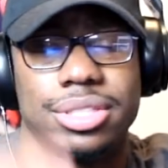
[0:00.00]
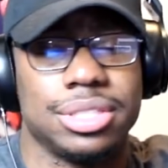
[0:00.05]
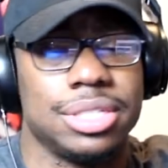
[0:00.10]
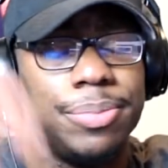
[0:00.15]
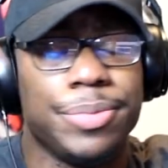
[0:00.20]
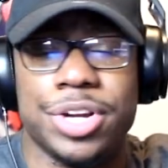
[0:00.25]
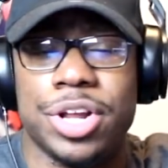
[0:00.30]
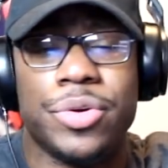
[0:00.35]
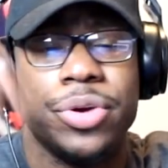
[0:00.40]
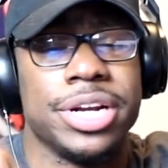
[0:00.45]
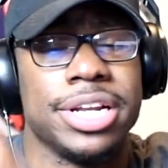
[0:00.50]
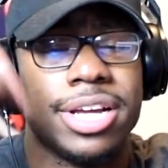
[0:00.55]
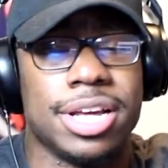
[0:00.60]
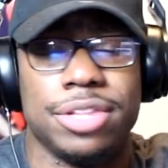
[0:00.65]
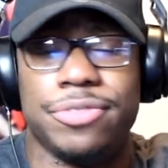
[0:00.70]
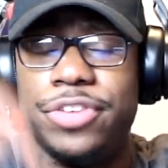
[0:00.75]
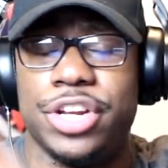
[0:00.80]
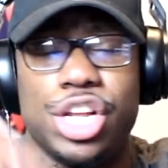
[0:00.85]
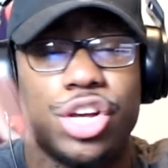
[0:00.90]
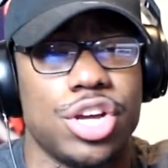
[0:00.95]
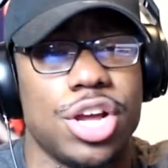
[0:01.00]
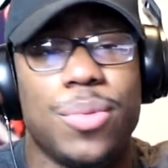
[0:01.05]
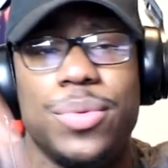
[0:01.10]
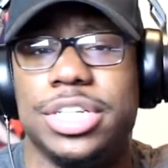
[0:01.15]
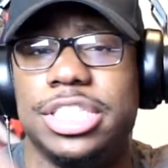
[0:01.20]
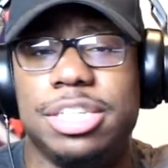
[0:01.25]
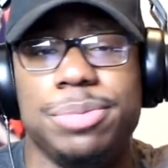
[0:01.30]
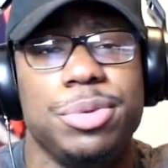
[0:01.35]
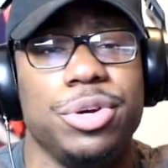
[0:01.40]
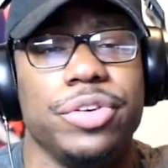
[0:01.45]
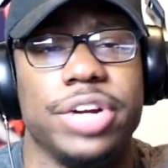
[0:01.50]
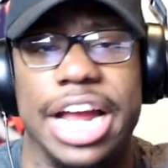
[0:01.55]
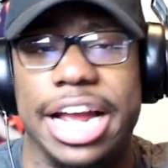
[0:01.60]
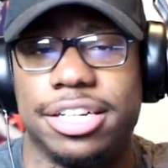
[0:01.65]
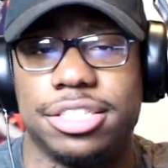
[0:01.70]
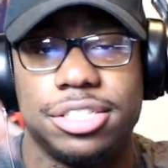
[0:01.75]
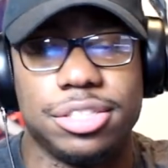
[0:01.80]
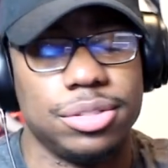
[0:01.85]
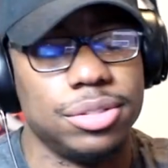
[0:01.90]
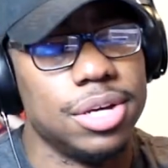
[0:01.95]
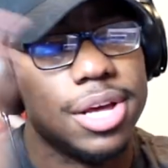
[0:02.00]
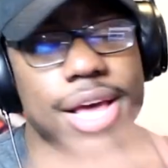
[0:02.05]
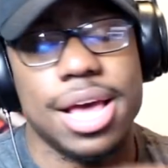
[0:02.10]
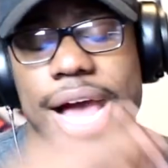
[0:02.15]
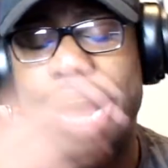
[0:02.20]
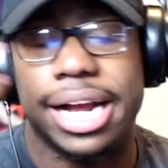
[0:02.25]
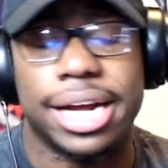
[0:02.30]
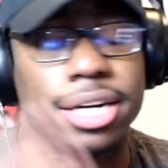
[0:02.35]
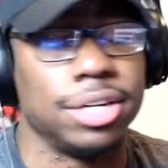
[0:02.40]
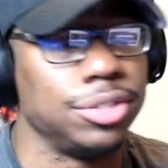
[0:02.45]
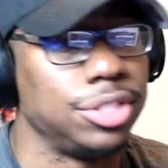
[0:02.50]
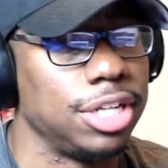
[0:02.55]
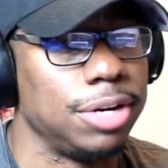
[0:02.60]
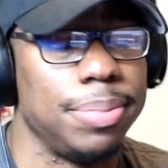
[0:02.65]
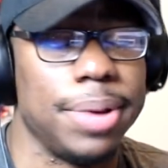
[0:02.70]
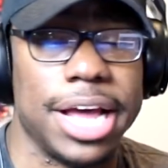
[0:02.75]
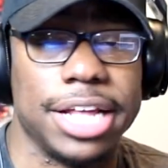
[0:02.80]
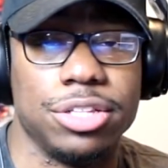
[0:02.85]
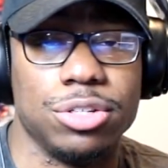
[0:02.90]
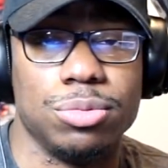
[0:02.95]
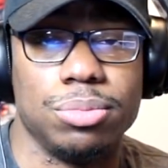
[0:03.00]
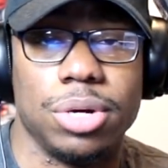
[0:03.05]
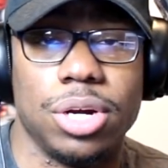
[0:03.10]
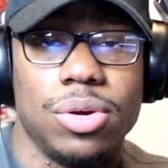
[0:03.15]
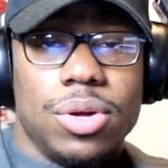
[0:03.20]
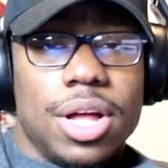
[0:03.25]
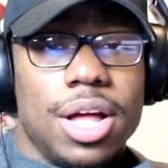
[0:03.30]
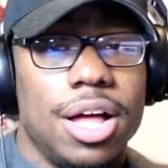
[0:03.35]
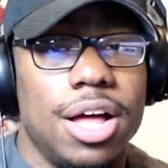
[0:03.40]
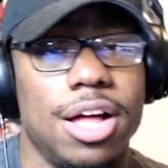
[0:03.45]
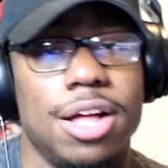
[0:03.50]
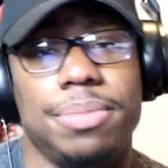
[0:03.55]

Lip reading: Let me know any other video y'all want to see me react to. I gotta go to the bathroom, bro.